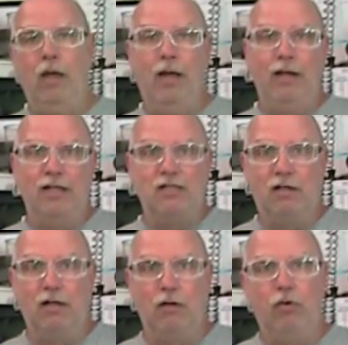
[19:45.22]
And it's a
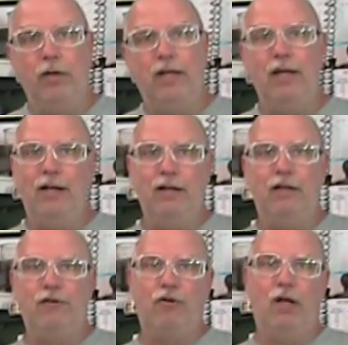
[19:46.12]
little quickie and it
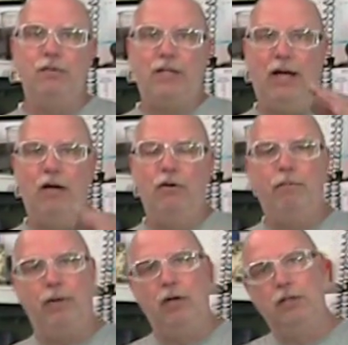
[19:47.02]
describes how to
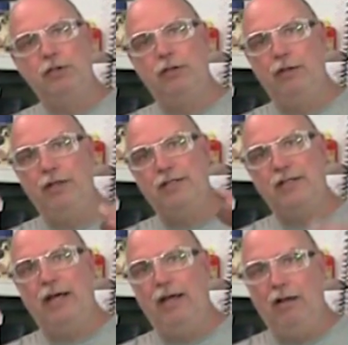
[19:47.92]
punch the
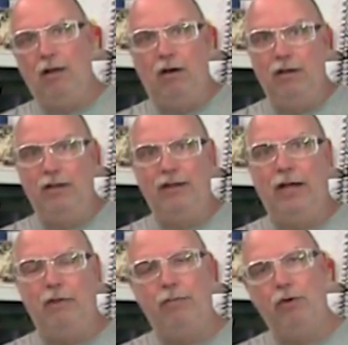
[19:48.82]
scale on
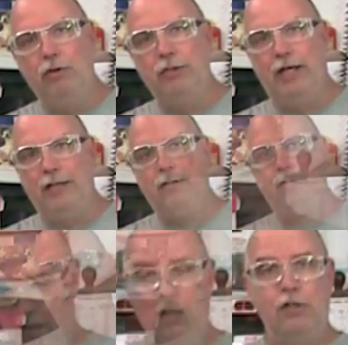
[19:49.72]
that project.
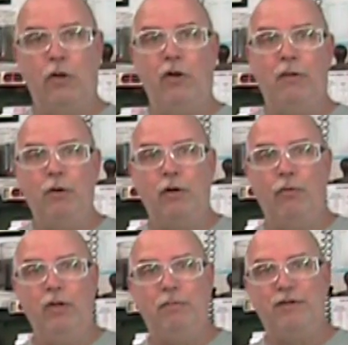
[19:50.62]
So now I'm going to
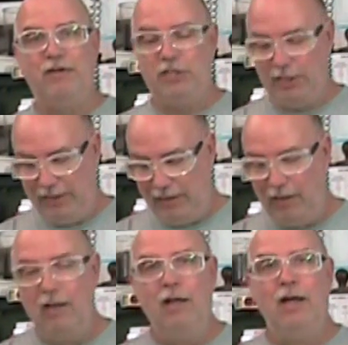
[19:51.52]
reposition
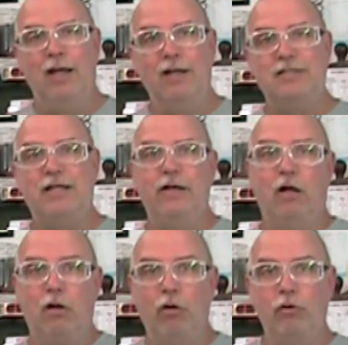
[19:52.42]
here and let's take a
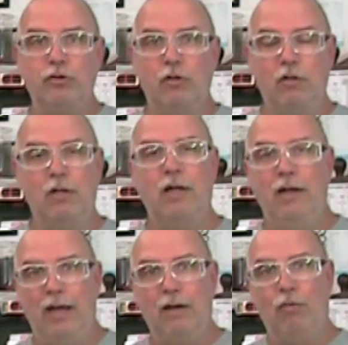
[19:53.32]
closer look
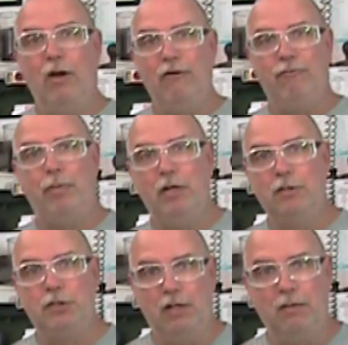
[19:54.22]
at what I've
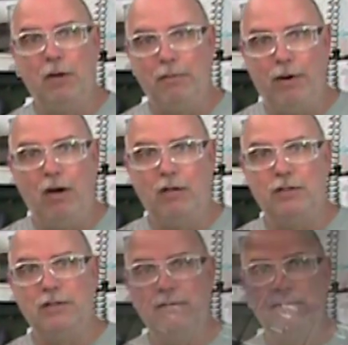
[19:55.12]
punched on my parts.